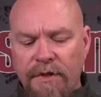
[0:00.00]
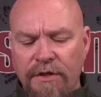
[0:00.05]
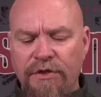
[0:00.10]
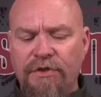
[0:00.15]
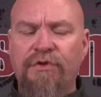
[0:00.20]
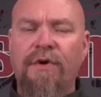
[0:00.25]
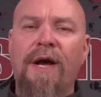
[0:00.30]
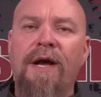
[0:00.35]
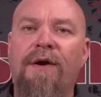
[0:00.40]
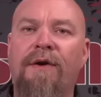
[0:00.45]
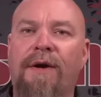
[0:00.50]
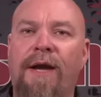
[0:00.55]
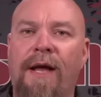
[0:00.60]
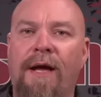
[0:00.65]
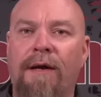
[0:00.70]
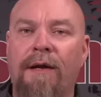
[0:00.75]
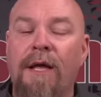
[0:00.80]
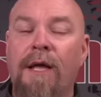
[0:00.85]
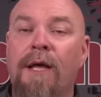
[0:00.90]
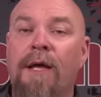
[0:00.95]
striker
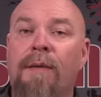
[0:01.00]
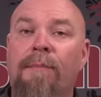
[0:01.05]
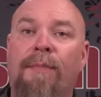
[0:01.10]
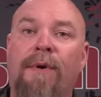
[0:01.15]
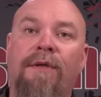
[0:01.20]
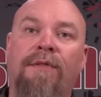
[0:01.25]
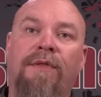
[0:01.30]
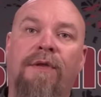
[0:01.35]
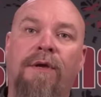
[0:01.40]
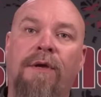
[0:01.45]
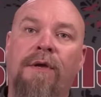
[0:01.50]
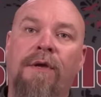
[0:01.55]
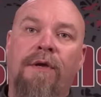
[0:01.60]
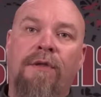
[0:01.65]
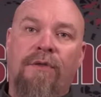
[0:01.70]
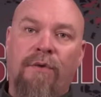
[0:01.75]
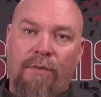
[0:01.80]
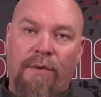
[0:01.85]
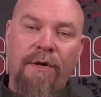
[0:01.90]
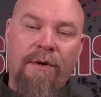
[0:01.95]
down, but the
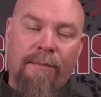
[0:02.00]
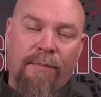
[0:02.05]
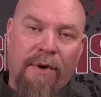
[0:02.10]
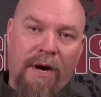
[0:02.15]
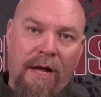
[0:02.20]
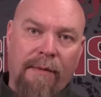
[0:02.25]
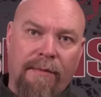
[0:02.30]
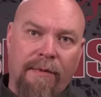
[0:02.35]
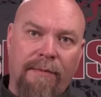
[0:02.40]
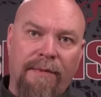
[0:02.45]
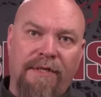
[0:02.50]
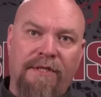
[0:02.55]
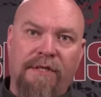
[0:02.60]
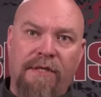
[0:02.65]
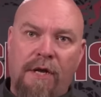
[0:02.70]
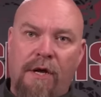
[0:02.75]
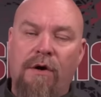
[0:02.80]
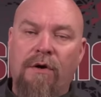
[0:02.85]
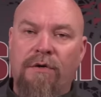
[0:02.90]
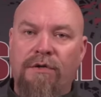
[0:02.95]
the real problem is
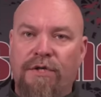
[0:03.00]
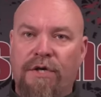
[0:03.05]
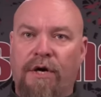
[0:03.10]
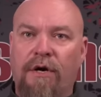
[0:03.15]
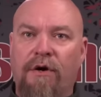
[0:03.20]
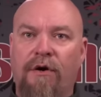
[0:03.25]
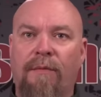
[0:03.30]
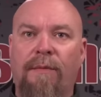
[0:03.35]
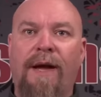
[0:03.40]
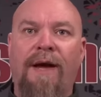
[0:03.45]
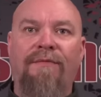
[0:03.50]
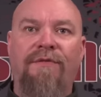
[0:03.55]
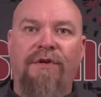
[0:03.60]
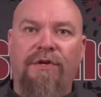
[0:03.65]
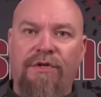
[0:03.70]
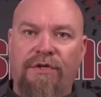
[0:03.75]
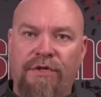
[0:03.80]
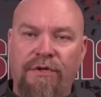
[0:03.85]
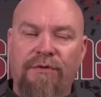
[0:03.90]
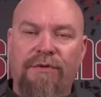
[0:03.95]
long term after
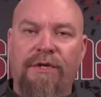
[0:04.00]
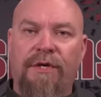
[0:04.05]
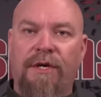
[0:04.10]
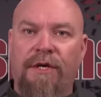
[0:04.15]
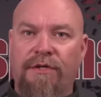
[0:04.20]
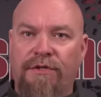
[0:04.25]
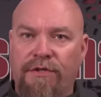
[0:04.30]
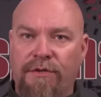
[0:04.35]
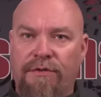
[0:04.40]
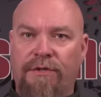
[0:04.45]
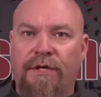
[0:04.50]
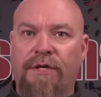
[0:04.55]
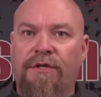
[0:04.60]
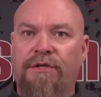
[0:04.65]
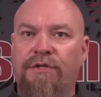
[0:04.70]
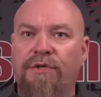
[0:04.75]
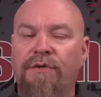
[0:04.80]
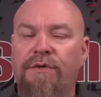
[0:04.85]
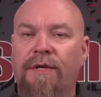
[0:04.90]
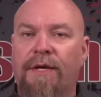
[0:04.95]
you shoot the gun, shoot the gun,
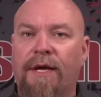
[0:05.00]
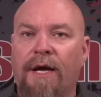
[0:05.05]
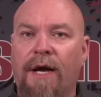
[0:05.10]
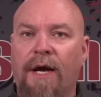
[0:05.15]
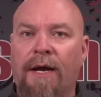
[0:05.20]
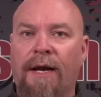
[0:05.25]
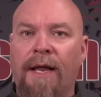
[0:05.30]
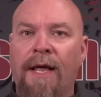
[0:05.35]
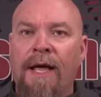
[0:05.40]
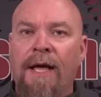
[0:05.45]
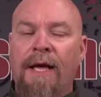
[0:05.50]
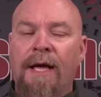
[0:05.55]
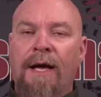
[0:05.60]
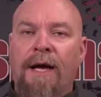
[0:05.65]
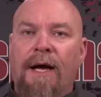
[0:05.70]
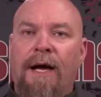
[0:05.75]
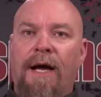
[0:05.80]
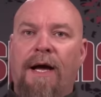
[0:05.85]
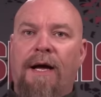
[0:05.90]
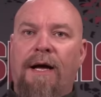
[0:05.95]
shoot the gun,
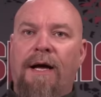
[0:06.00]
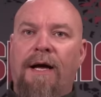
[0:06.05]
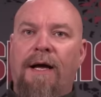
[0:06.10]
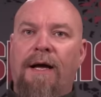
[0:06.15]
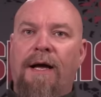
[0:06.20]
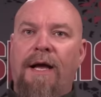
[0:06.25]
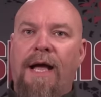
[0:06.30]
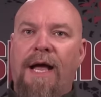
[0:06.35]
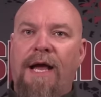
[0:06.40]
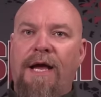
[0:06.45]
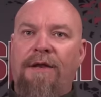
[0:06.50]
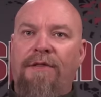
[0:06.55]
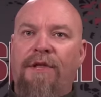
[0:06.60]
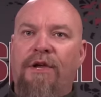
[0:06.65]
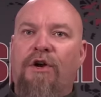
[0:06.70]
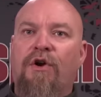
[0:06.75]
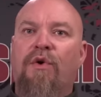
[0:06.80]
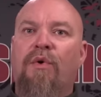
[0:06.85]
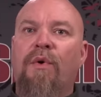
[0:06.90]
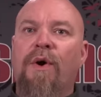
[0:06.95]
uh, and
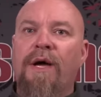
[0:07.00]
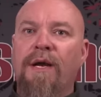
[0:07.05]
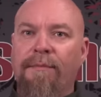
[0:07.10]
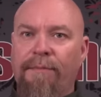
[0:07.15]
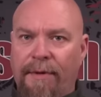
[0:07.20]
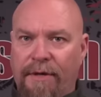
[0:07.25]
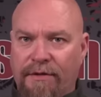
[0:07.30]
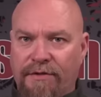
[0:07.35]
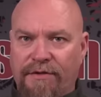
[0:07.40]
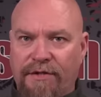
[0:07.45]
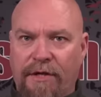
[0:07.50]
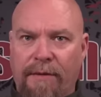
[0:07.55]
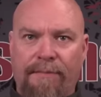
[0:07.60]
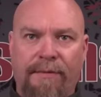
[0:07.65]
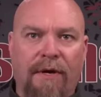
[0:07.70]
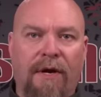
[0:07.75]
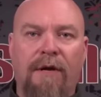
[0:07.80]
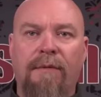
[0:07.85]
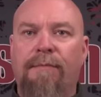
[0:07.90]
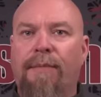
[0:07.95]
the crud builds up,
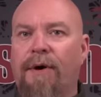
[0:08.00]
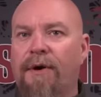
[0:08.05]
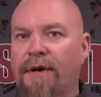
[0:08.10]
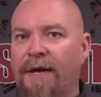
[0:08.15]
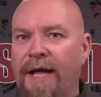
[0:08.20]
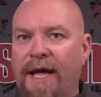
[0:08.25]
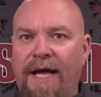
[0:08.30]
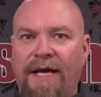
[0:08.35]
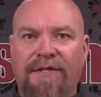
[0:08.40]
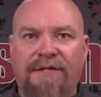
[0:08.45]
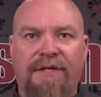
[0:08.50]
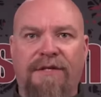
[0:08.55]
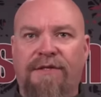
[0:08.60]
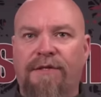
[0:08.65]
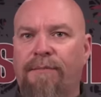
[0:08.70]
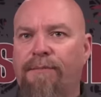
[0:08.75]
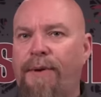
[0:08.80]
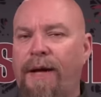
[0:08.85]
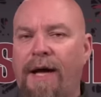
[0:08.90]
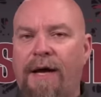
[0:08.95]
the unburnt
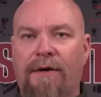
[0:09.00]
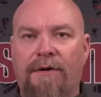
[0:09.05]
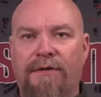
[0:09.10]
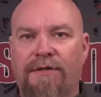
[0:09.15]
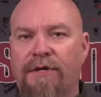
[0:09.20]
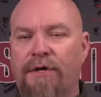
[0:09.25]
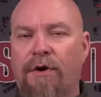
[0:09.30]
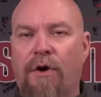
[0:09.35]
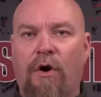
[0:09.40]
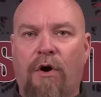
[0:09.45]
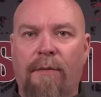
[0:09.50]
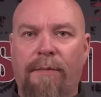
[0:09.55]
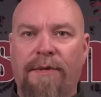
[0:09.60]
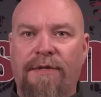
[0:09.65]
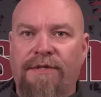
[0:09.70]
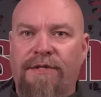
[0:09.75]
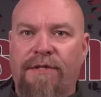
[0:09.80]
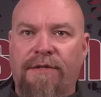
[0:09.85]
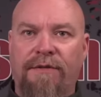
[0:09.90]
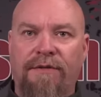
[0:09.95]
gases and powders and
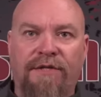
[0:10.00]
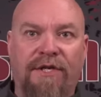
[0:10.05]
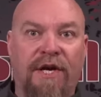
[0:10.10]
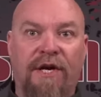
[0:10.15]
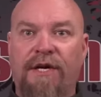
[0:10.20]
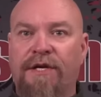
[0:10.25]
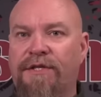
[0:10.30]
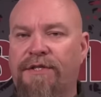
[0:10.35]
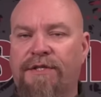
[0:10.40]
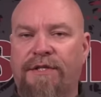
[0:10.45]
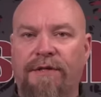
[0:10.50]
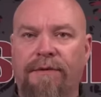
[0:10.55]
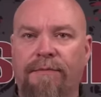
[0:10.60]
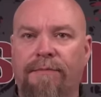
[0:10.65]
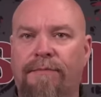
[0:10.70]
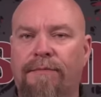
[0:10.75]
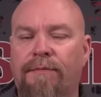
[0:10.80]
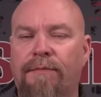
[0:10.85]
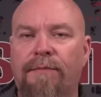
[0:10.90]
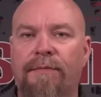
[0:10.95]
carbons and dust
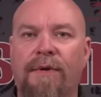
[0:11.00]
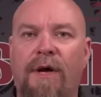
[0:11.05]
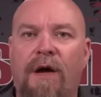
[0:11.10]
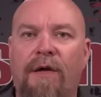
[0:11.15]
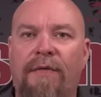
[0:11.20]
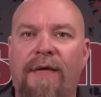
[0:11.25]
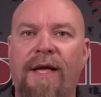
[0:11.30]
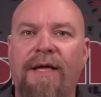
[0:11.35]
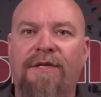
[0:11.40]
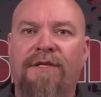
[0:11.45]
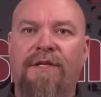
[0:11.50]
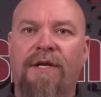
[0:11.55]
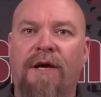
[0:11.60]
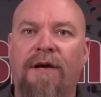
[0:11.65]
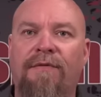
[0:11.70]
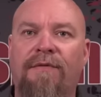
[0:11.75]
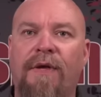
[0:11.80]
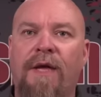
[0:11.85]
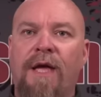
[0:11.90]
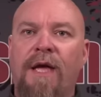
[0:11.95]
and all that
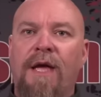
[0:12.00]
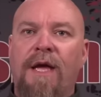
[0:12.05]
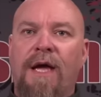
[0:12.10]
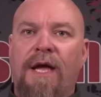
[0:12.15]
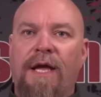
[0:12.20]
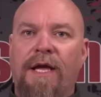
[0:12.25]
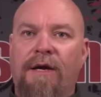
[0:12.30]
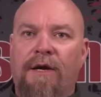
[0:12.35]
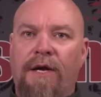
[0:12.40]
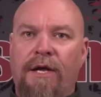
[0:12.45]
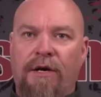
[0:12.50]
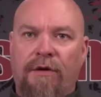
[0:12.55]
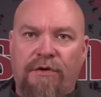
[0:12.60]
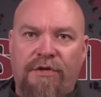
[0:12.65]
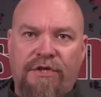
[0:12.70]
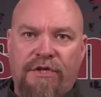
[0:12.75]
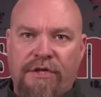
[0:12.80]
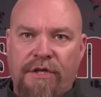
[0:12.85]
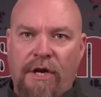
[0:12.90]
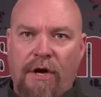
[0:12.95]
stuff. It, will
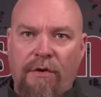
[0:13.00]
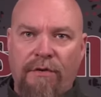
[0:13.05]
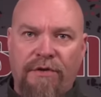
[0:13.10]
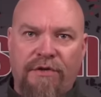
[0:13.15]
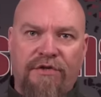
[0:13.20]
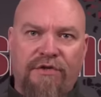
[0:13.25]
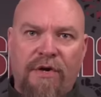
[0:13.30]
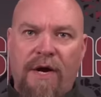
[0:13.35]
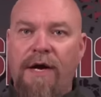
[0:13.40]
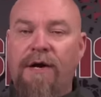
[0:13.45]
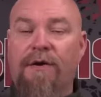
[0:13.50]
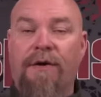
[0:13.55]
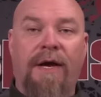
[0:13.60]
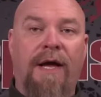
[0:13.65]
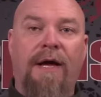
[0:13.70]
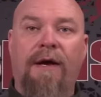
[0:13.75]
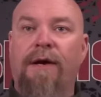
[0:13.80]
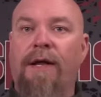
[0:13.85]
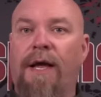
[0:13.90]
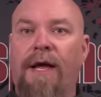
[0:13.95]
slow the striker
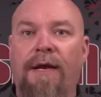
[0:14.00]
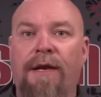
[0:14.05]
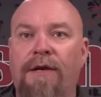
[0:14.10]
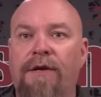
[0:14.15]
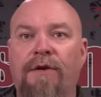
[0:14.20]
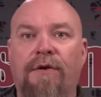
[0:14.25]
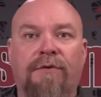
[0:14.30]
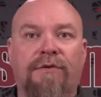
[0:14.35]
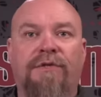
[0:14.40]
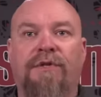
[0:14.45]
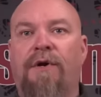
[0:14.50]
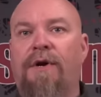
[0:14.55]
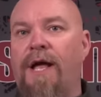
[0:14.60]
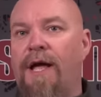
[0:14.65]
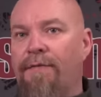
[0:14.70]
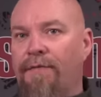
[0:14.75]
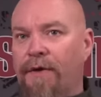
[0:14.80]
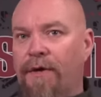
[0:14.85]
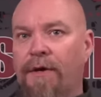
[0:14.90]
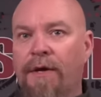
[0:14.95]
down, and you'll start
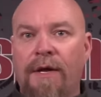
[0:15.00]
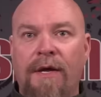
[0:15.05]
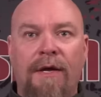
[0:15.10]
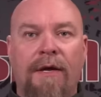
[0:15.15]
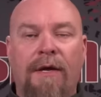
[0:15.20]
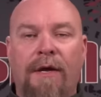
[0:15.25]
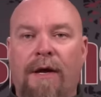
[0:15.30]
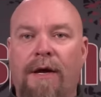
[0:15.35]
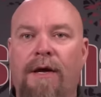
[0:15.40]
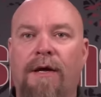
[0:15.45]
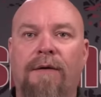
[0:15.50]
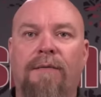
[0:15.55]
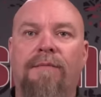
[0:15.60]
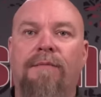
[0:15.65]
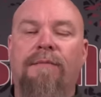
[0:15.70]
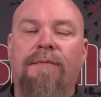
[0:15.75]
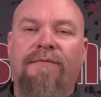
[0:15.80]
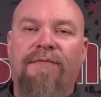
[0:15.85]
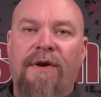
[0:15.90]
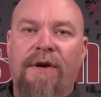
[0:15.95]
having
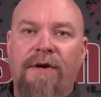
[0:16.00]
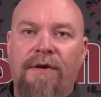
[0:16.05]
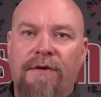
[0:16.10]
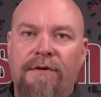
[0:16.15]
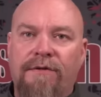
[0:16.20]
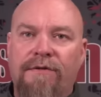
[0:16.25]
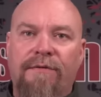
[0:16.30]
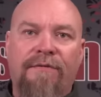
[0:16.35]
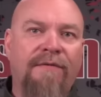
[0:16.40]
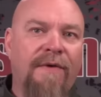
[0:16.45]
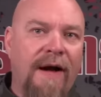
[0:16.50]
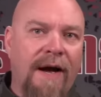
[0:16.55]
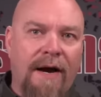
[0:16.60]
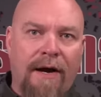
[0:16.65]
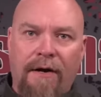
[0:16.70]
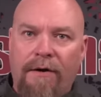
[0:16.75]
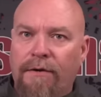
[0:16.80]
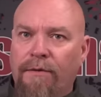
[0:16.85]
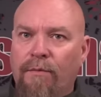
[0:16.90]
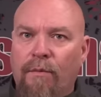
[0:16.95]
um, failures of
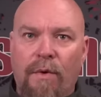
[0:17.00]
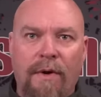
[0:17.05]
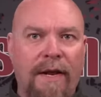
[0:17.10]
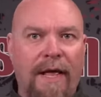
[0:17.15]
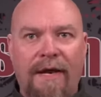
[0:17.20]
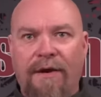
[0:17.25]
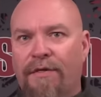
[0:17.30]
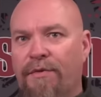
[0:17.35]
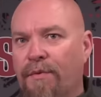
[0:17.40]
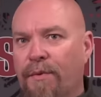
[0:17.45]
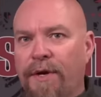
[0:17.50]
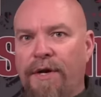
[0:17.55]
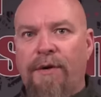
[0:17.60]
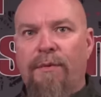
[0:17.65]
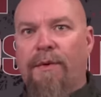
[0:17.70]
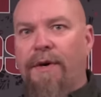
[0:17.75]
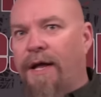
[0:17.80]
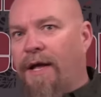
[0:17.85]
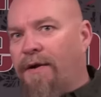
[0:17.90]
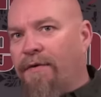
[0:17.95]
fire. One out of three,
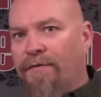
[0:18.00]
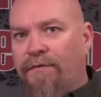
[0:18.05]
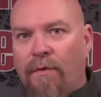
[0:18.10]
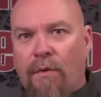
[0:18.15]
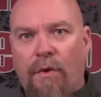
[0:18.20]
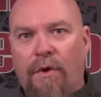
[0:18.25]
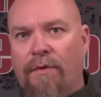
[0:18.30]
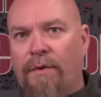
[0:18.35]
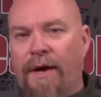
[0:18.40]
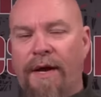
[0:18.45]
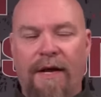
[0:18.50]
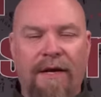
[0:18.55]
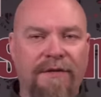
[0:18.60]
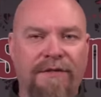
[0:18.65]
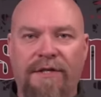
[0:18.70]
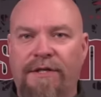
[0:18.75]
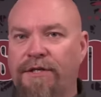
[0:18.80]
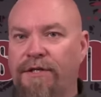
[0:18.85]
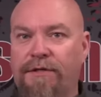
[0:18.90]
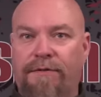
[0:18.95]
one out of four
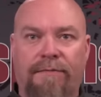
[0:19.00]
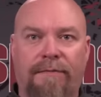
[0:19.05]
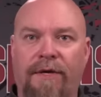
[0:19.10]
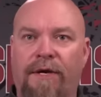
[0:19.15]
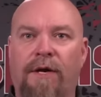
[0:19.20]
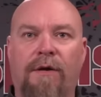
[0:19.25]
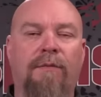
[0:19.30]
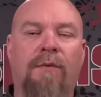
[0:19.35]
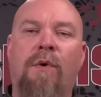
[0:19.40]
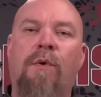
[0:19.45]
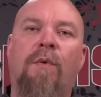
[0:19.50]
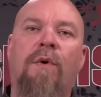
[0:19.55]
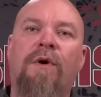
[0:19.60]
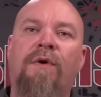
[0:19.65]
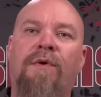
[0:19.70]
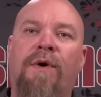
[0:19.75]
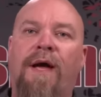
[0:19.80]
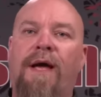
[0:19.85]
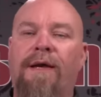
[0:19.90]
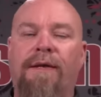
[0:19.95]
rounds, and just the gun won't
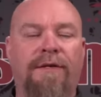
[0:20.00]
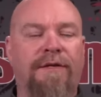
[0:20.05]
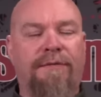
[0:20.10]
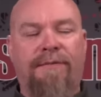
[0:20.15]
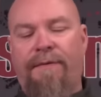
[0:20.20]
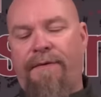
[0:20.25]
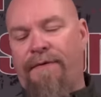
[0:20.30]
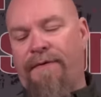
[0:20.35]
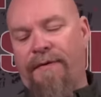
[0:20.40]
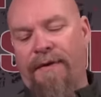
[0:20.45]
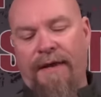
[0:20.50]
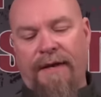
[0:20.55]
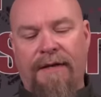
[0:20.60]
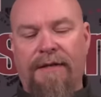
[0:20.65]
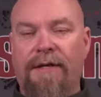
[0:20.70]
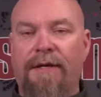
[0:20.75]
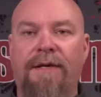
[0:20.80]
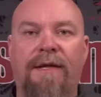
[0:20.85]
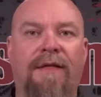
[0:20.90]
work right. And just you got to clean